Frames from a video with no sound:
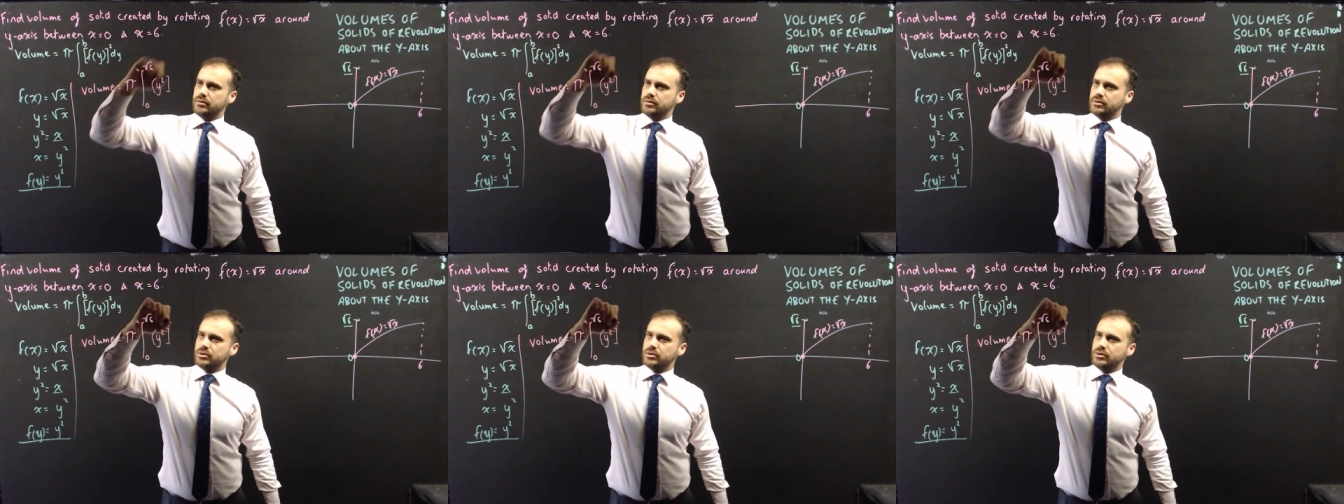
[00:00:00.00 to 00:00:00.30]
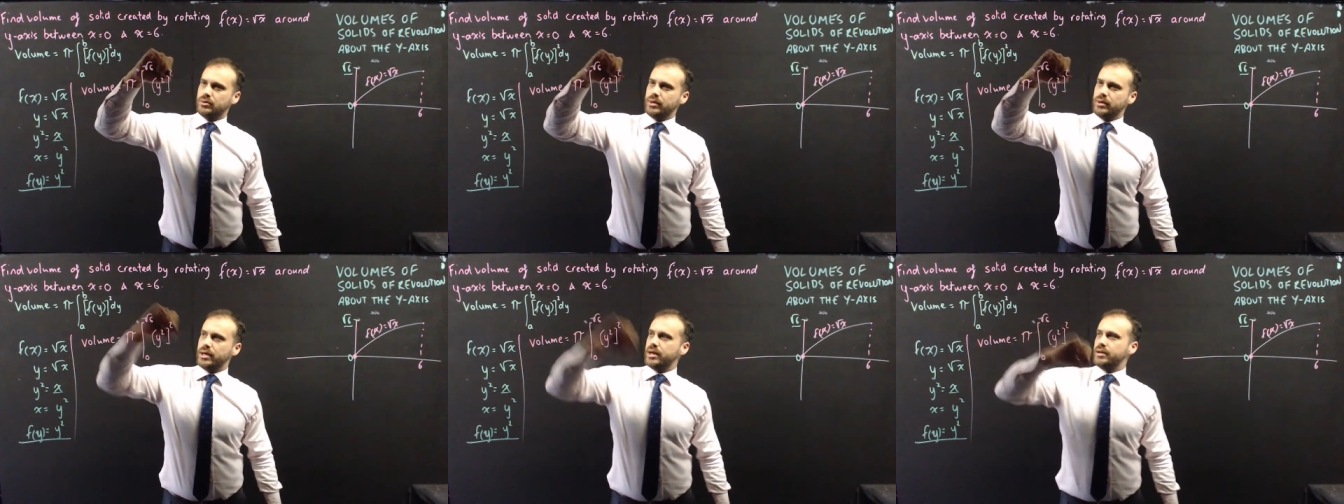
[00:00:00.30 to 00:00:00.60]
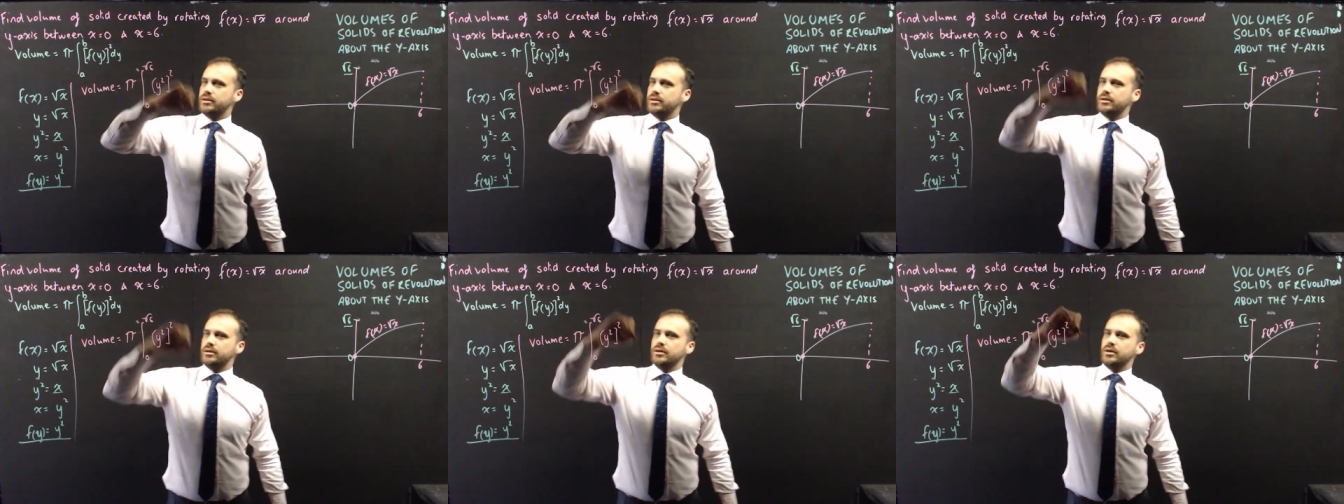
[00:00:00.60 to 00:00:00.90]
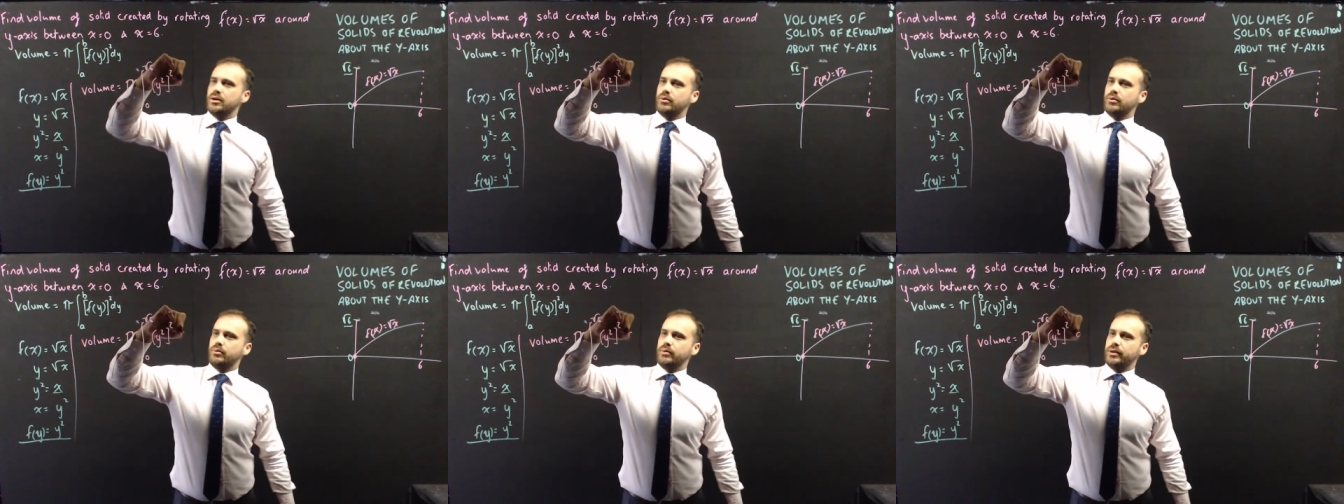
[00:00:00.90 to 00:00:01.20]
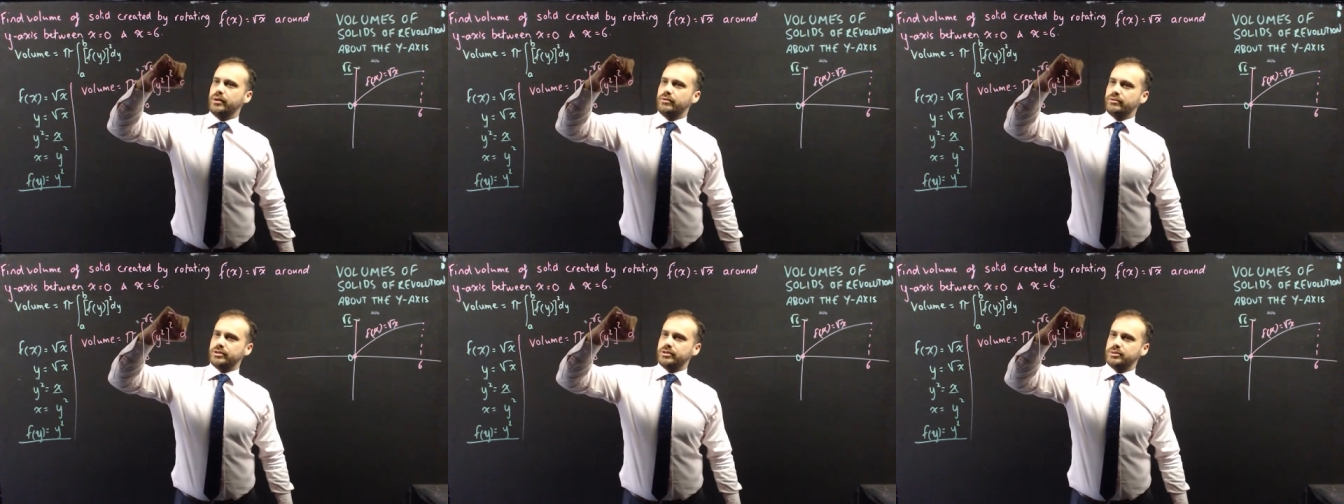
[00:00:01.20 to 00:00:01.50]
squared
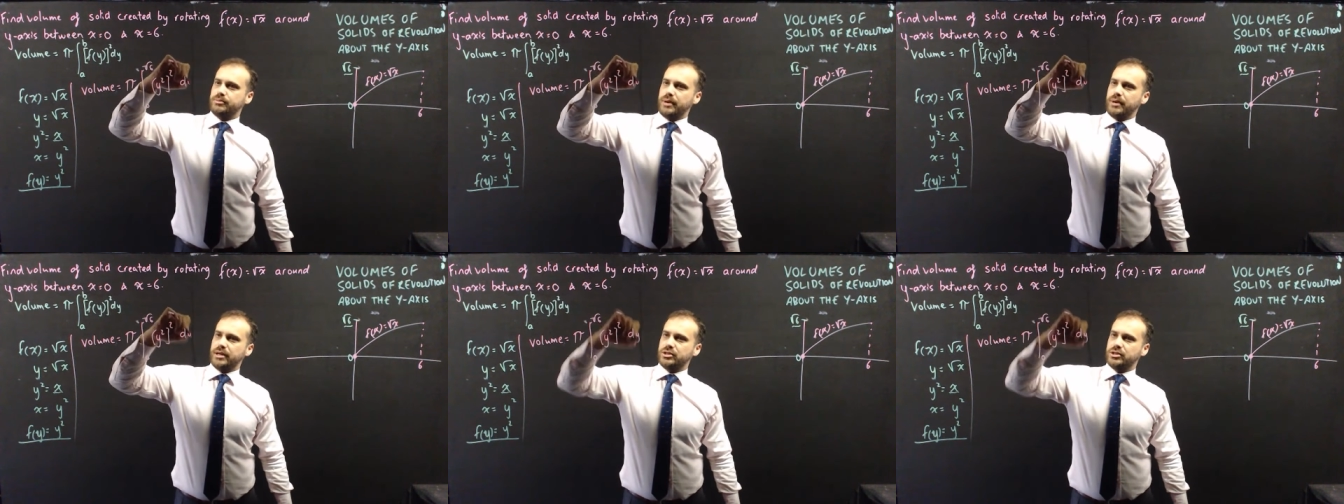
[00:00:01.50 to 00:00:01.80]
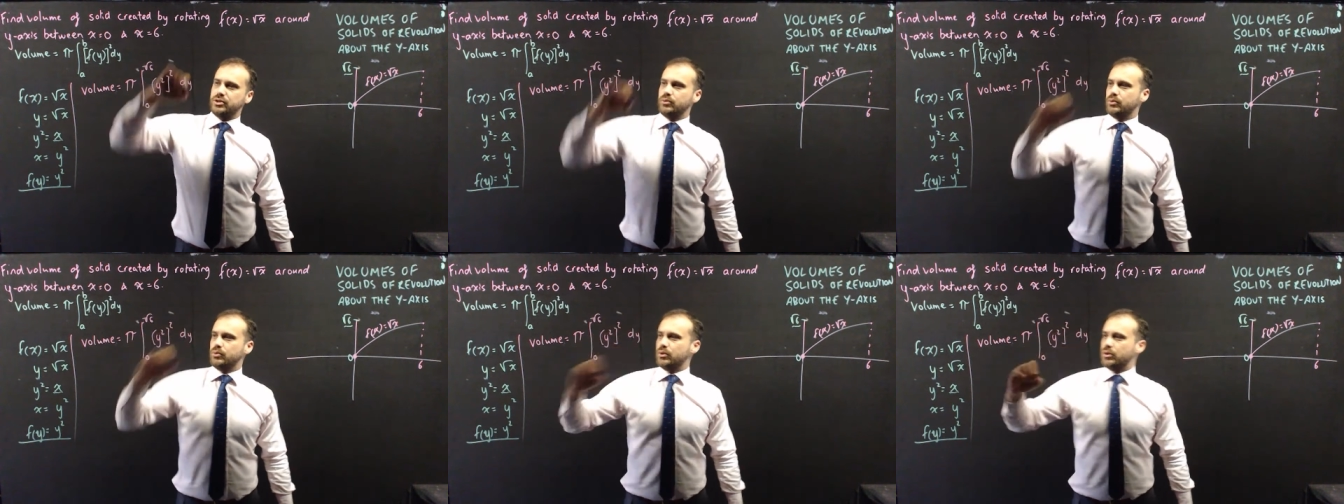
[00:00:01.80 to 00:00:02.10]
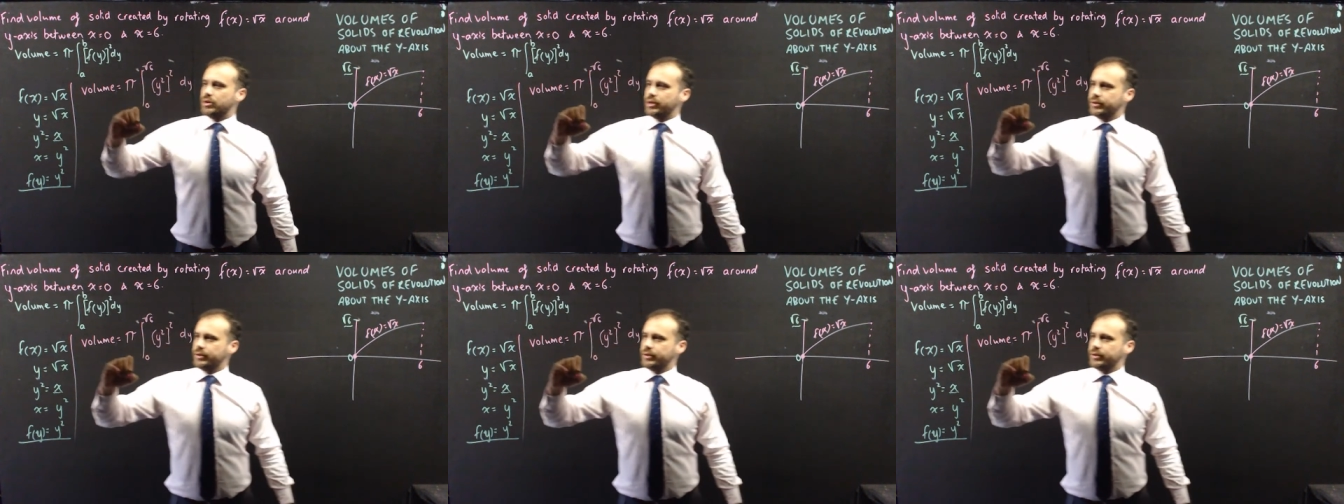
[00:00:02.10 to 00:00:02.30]
with respect to y.